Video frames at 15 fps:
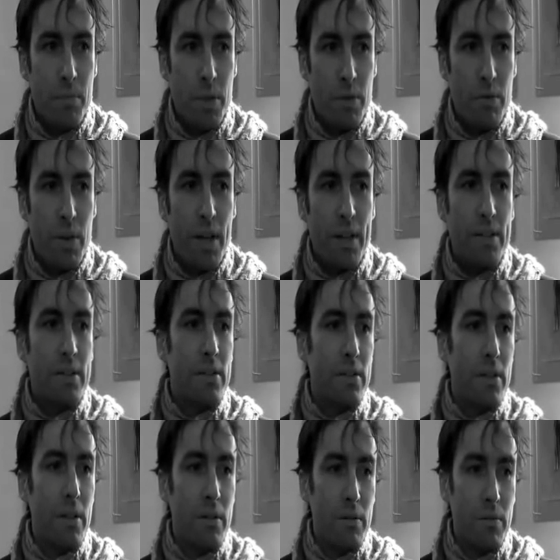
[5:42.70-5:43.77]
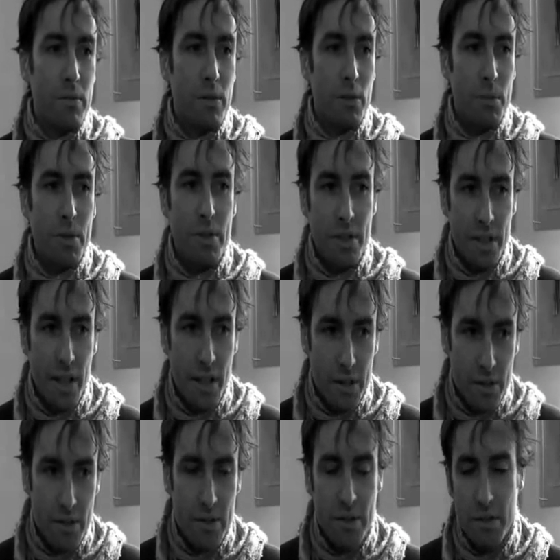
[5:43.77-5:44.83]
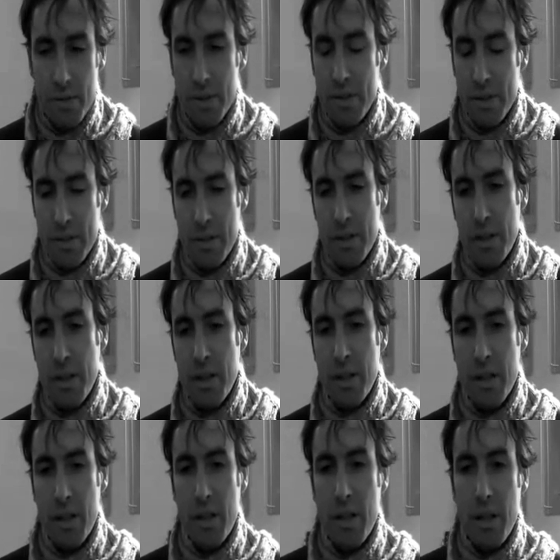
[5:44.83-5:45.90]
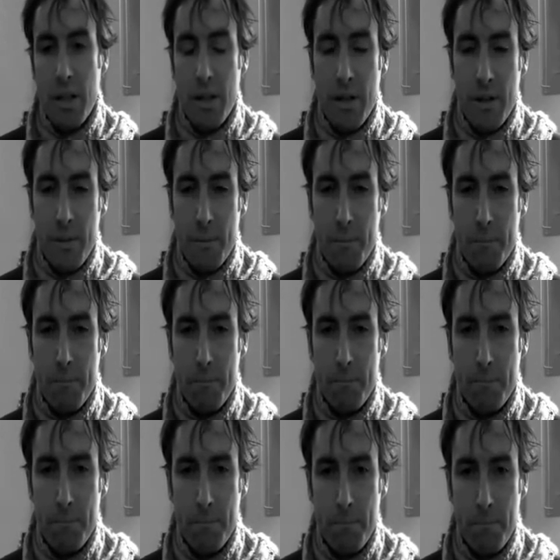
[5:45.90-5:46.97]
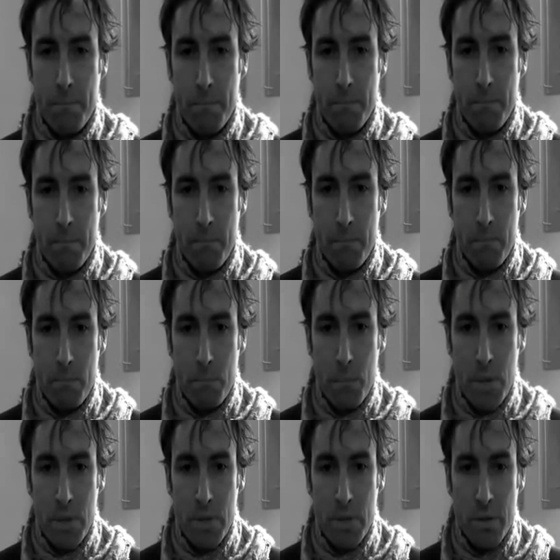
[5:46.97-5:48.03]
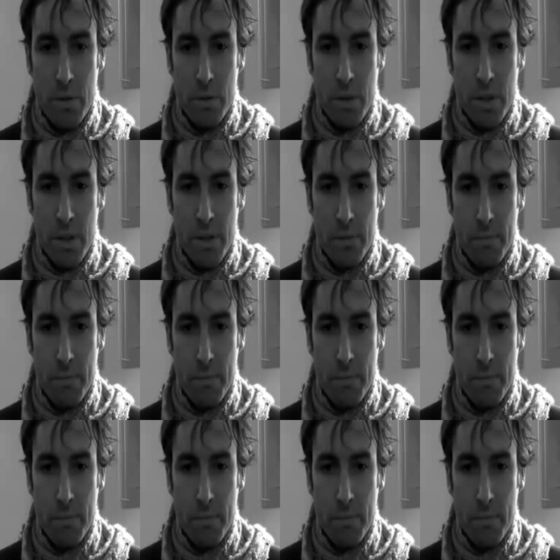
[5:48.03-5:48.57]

the effects of community action and everything. But you,